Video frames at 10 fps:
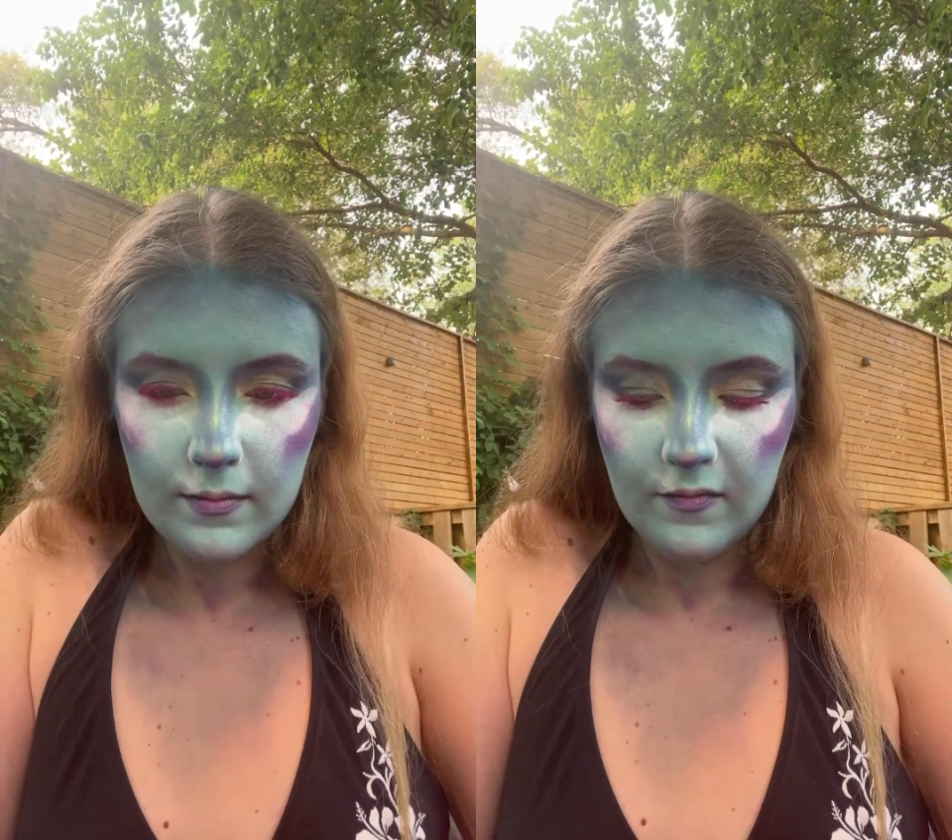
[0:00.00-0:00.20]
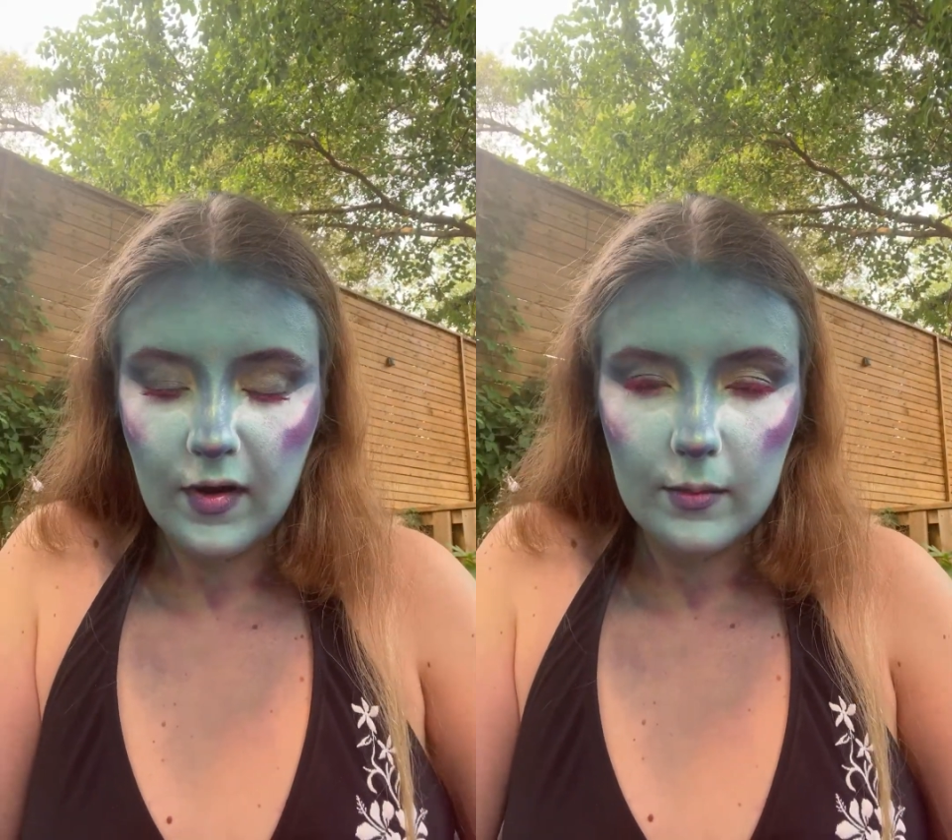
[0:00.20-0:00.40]

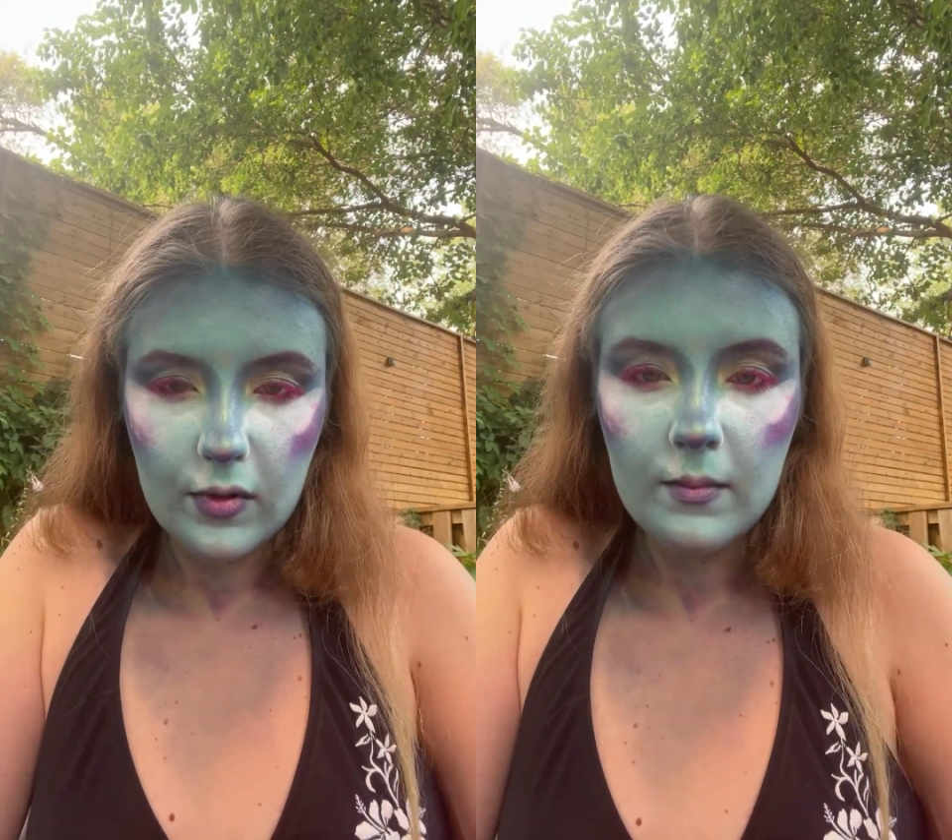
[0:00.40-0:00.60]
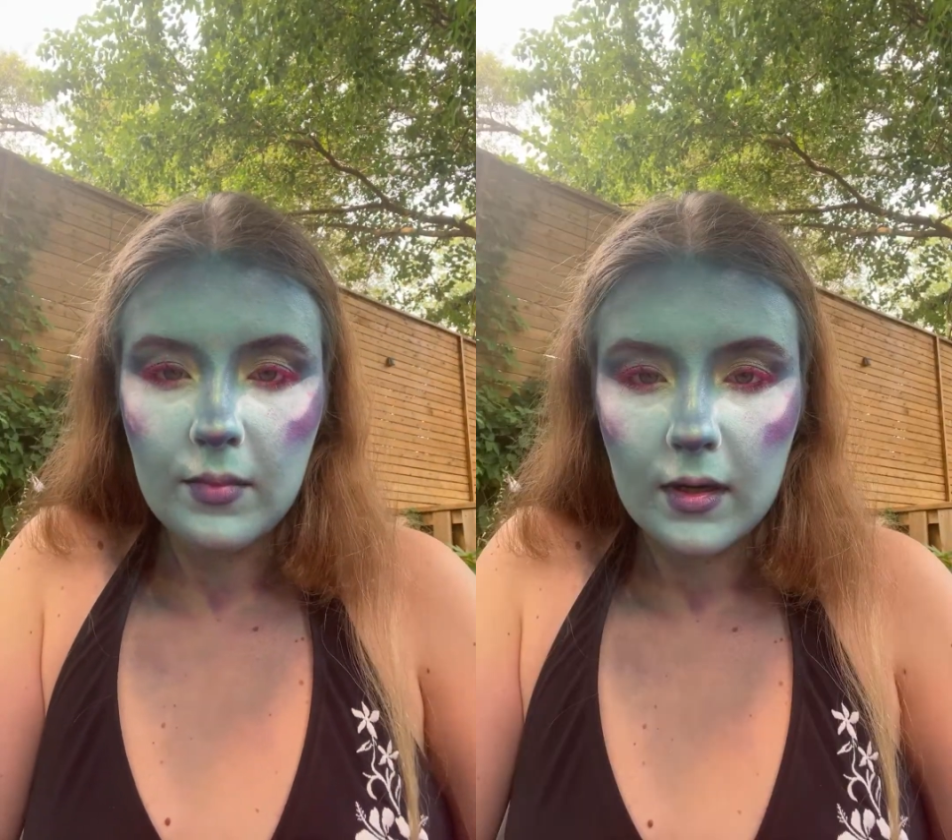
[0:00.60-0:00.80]

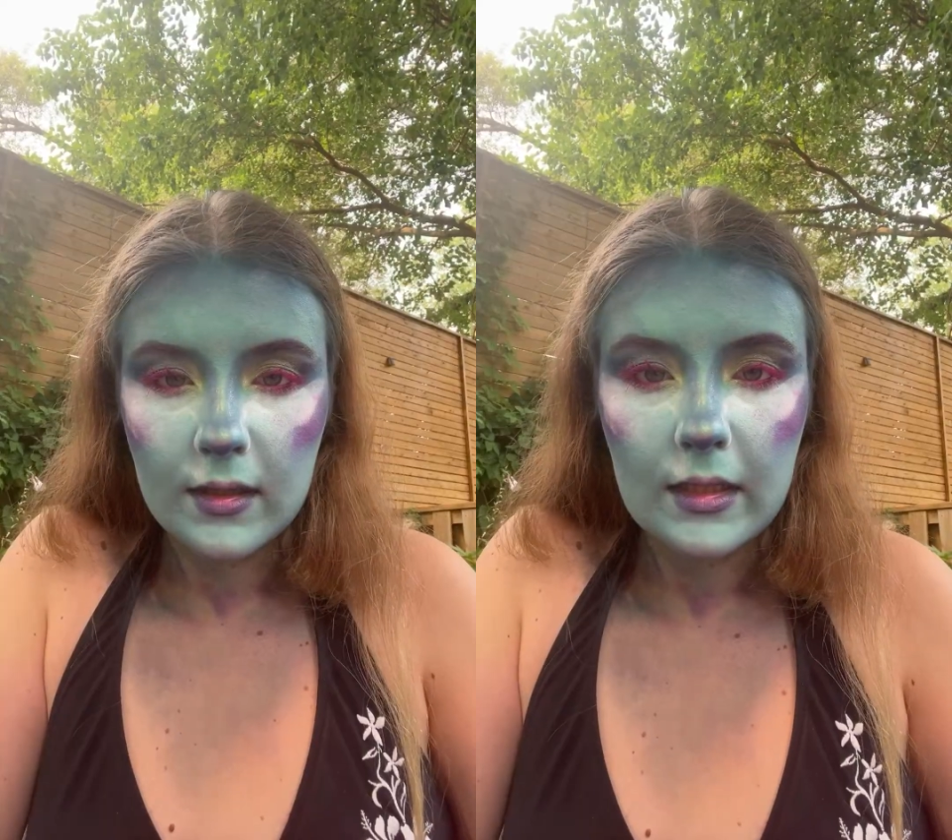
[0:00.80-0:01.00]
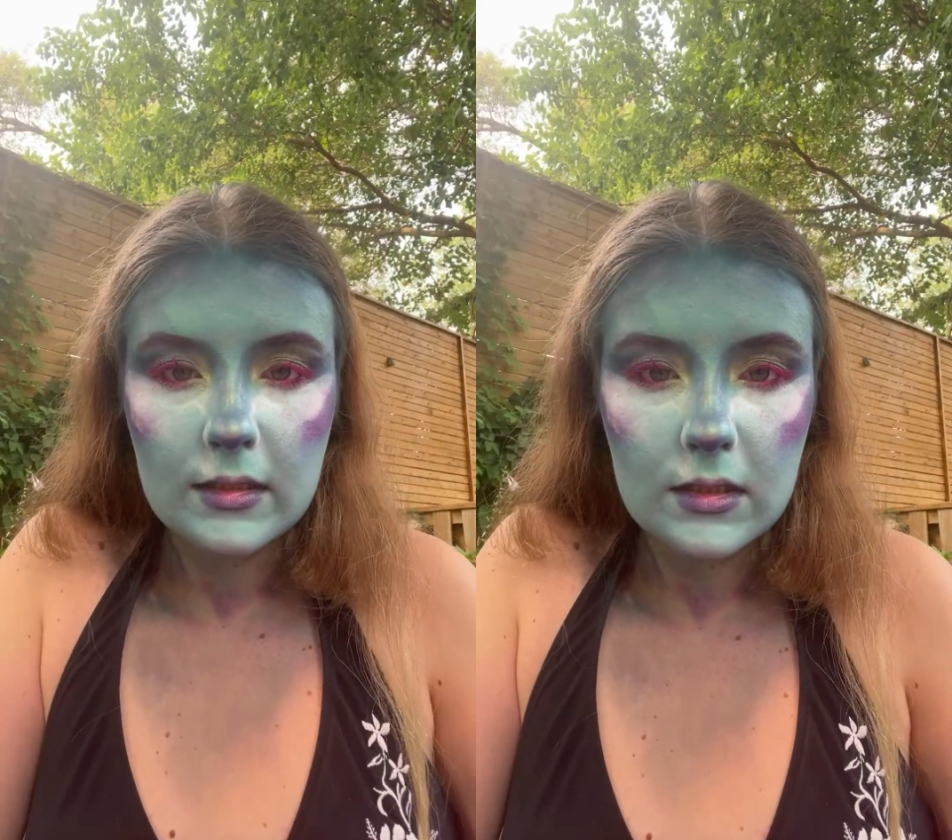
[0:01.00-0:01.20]
Vibrant, but
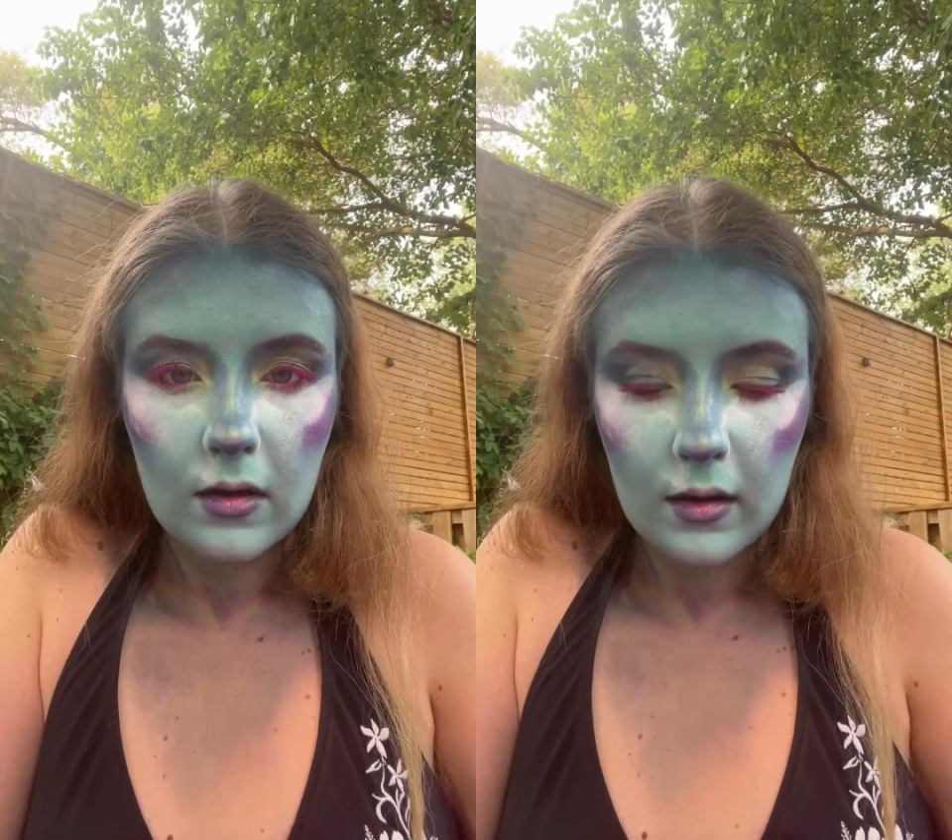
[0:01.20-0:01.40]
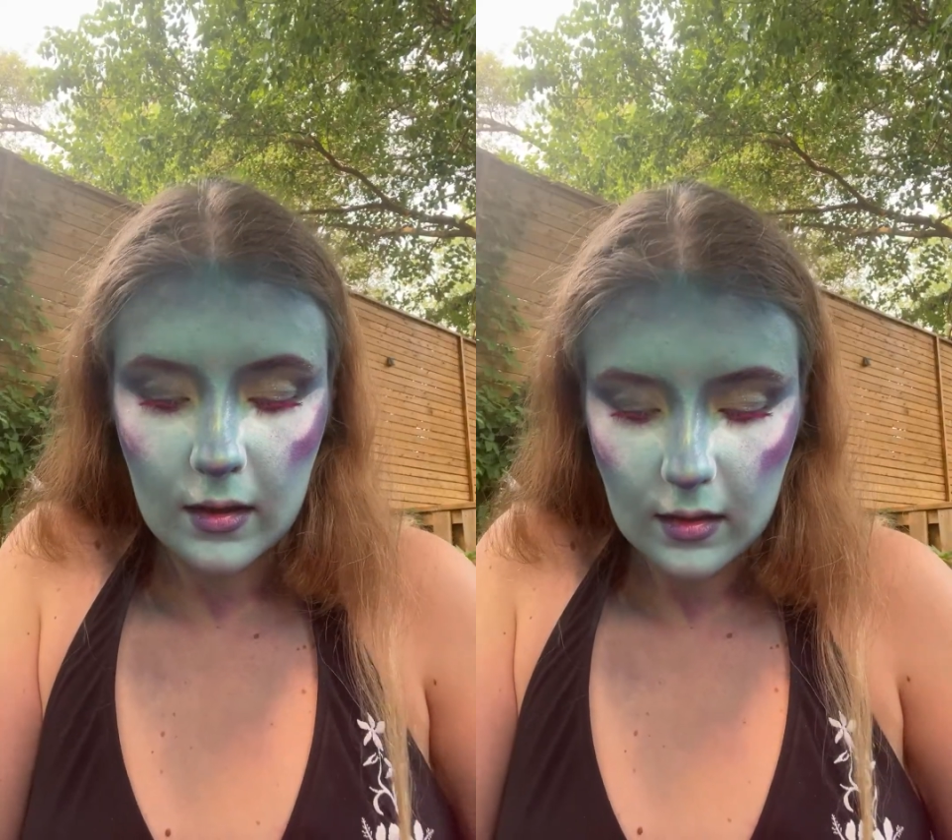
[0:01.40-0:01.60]
it's not